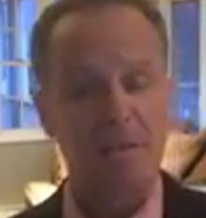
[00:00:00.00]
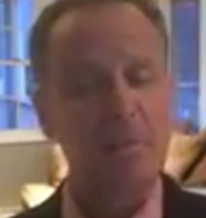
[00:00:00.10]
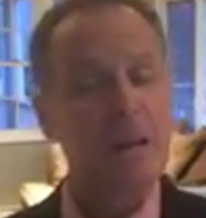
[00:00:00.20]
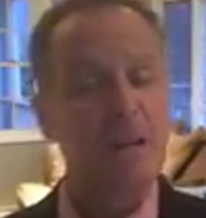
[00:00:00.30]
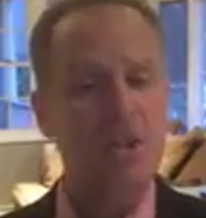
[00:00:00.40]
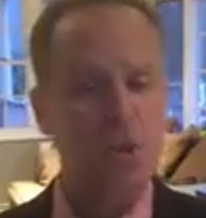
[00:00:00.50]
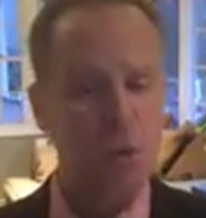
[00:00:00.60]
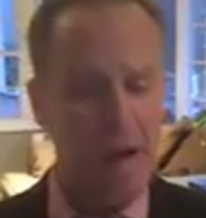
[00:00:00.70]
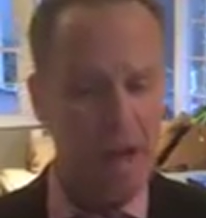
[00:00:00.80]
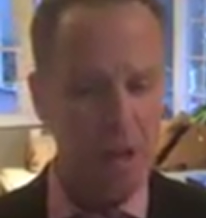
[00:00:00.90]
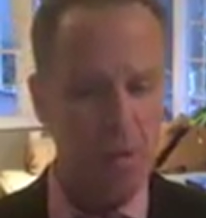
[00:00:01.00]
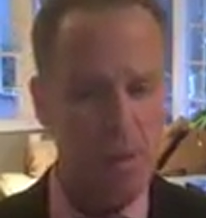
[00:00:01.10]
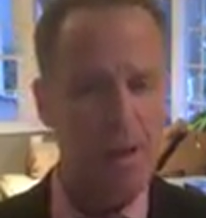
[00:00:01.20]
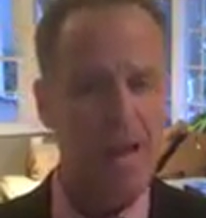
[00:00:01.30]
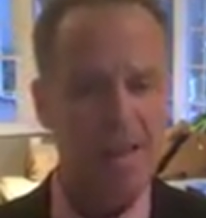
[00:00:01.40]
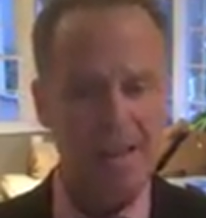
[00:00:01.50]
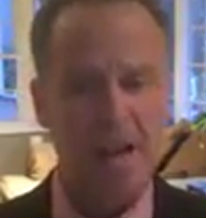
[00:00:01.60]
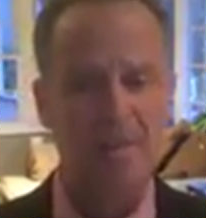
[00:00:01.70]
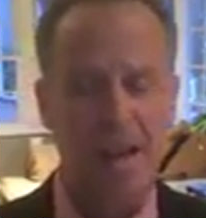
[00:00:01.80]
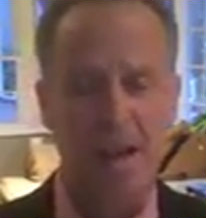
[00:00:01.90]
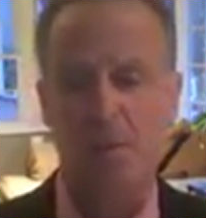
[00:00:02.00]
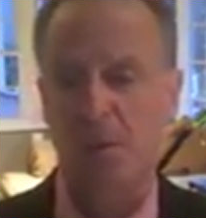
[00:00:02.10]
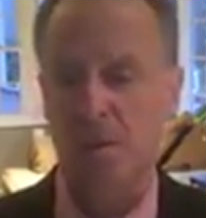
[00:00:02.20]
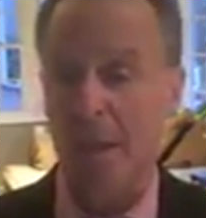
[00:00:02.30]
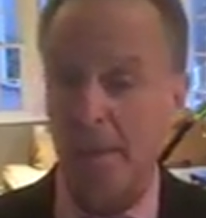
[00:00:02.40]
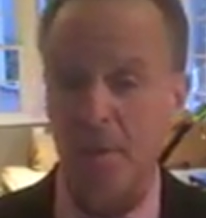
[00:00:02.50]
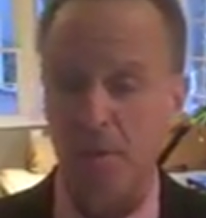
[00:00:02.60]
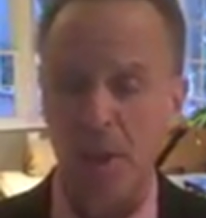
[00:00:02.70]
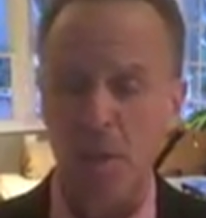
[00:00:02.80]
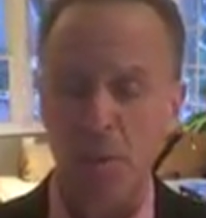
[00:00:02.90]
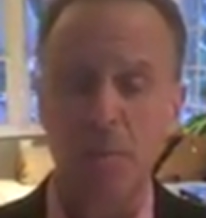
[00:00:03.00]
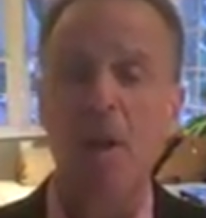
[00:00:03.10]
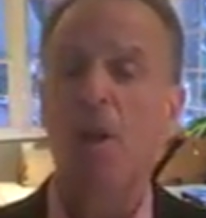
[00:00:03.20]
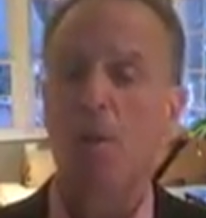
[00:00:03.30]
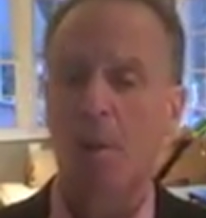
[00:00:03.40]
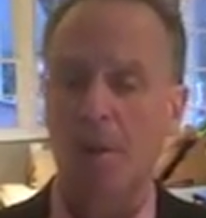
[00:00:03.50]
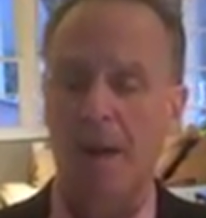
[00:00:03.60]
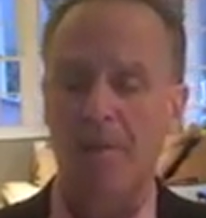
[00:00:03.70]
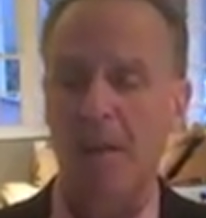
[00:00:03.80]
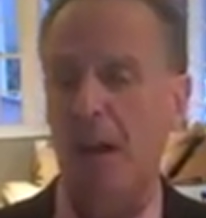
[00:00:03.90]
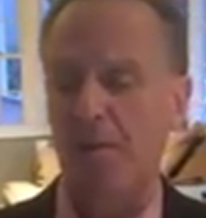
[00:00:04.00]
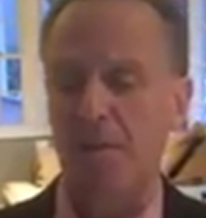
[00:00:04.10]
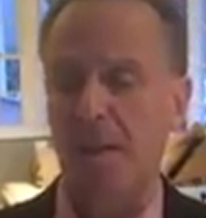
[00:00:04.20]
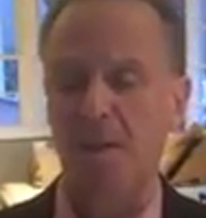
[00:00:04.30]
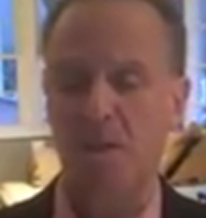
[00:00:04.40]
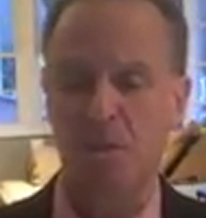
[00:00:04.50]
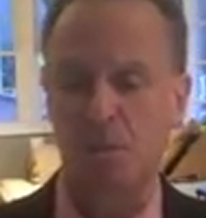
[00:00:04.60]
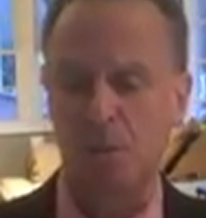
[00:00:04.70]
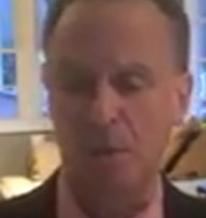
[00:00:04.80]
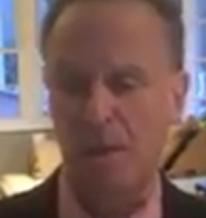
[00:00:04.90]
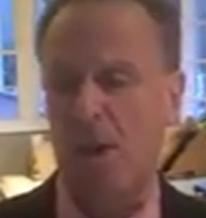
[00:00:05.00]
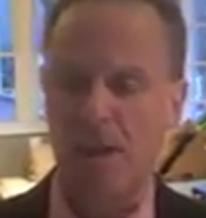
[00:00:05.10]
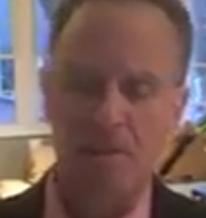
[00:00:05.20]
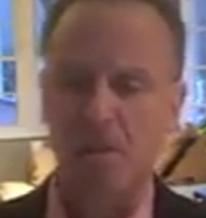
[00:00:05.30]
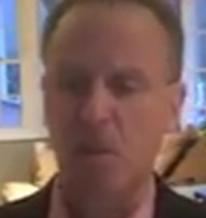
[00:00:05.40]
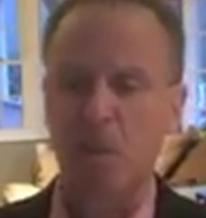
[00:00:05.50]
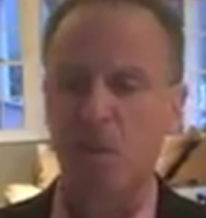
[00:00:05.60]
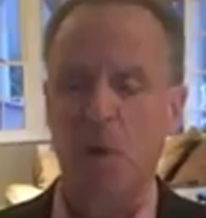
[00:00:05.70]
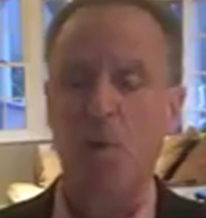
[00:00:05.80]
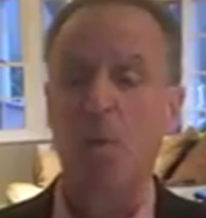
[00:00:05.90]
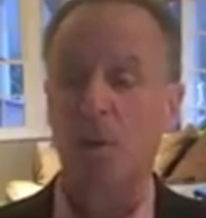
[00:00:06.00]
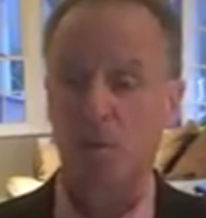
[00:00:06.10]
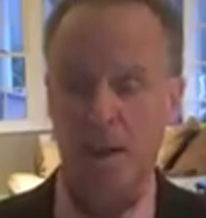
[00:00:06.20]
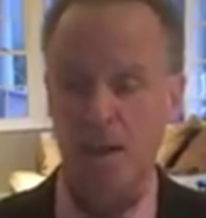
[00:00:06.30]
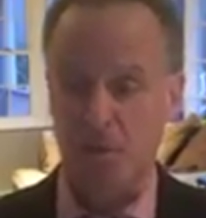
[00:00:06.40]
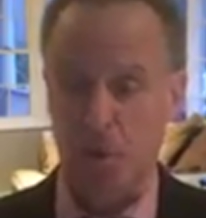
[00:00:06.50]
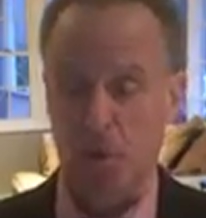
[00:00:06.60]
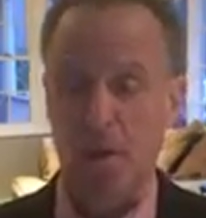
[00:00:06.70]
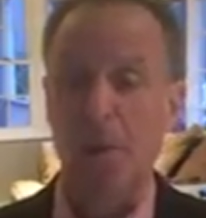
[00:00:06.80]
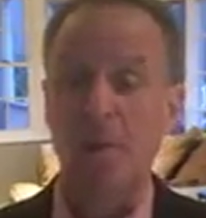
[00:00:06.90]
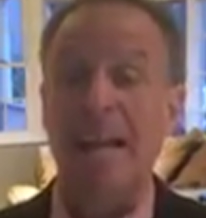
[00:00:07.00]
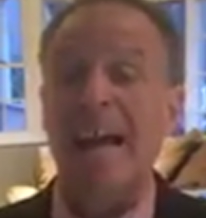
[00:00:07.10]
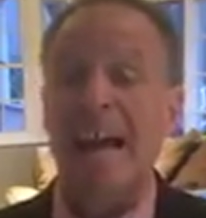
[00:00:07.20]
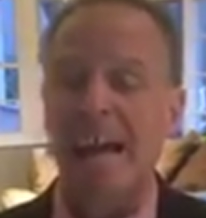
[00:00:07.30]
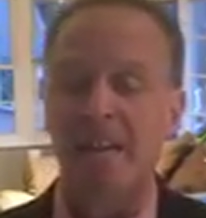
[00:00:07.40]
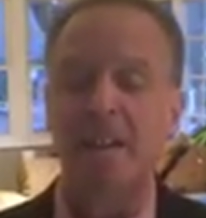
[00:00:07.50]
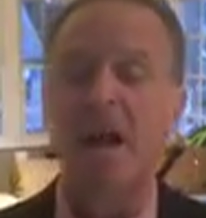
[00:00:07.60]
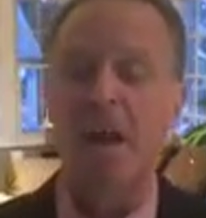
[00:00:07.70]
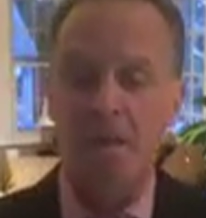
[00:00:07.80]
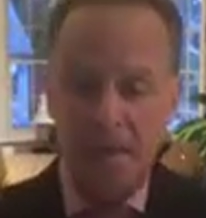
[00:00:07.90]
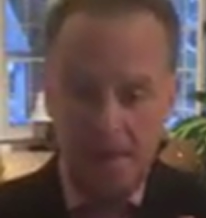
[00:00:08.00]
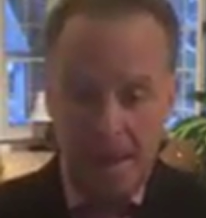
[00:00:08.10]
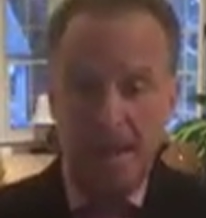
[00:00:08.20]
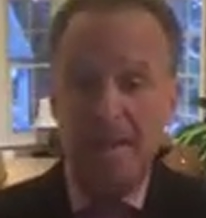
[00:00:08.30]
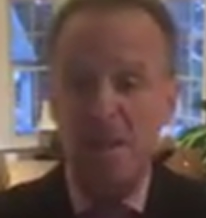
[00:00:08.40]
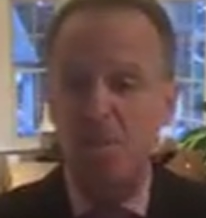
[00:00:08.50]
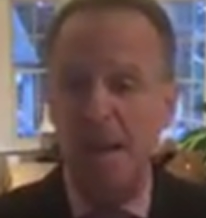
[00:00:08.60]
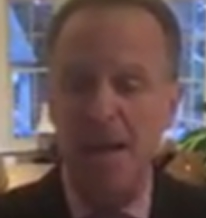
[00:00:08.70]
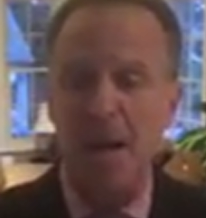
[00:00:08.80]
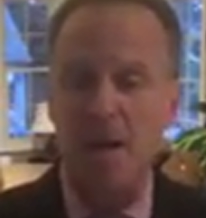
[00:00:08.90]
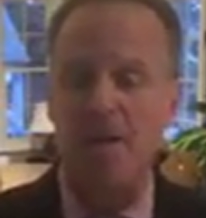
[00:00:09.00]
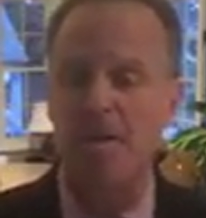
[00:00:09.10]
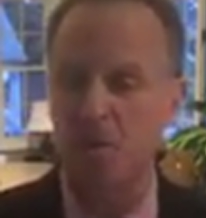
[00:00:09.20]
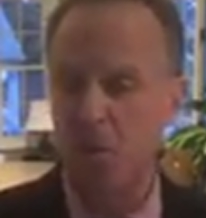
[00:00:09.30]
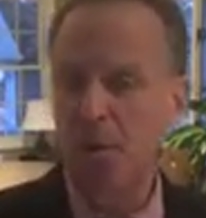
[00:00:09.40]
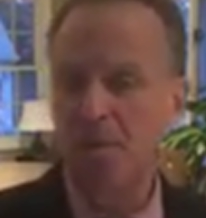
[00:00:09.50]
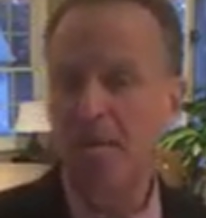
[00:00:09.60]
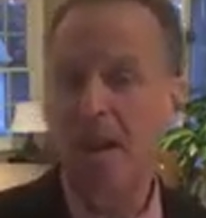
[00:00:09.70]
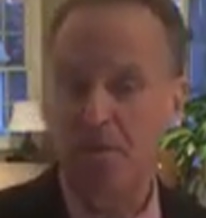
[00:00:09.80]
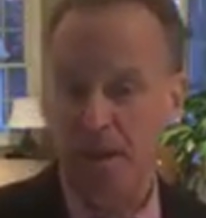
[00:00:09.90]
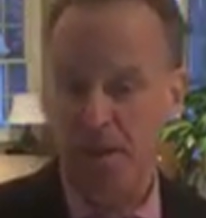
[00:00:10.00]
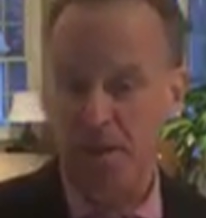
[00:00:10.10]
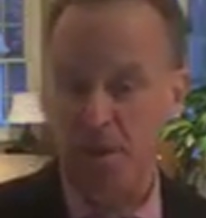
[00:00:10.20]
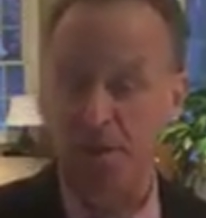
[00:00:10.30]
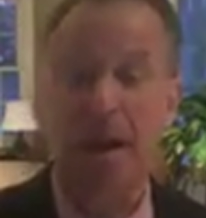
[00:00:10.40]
the money to actually pay down that with a payment arrangement, we will have the conversation, we will get IRS on the phone, we'll arrange for it. I will add the amount that he's paying IRS to his debt ratios.